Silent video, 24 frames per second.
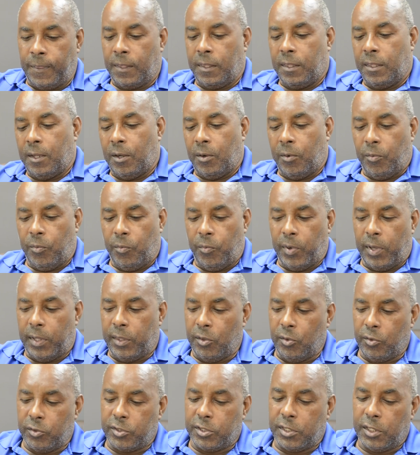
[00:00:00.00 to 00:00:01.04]
now, when
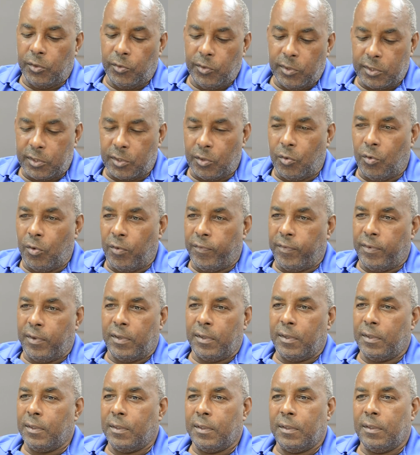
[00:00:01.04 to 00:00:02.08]
those series are
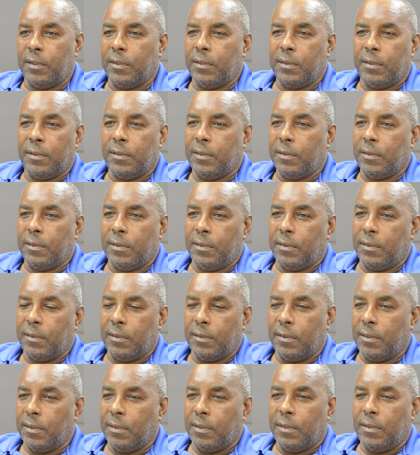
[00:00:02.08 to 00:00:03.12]
over,
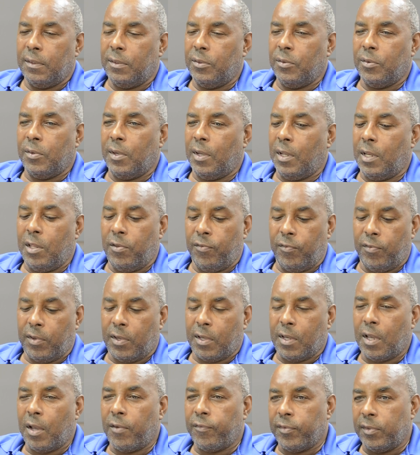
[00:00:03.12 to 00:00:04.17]
you can't even
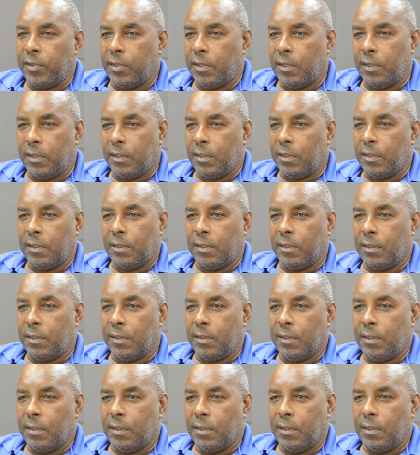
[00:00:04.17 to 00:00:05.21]
cover the,
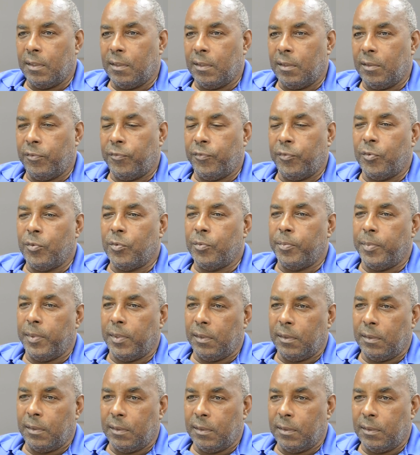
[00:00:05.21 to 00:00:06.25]
the food
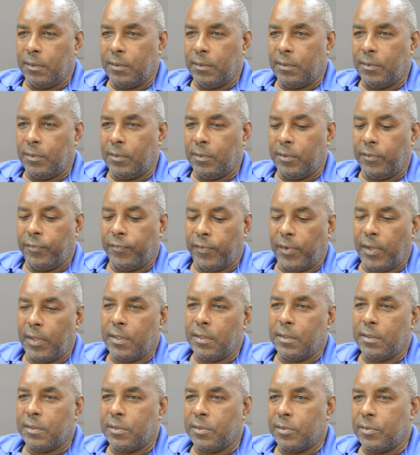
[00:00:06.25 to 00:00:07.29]
bill or the
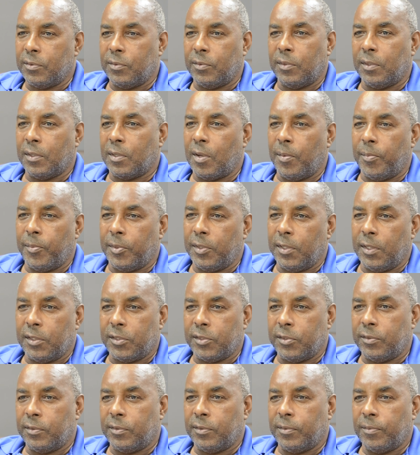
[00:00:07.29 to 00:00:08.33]
flights or the
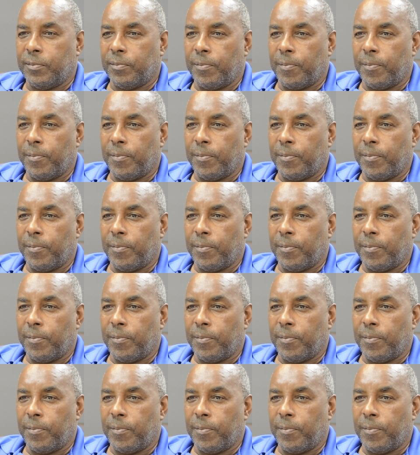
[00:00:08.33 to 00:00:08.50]
accommodation.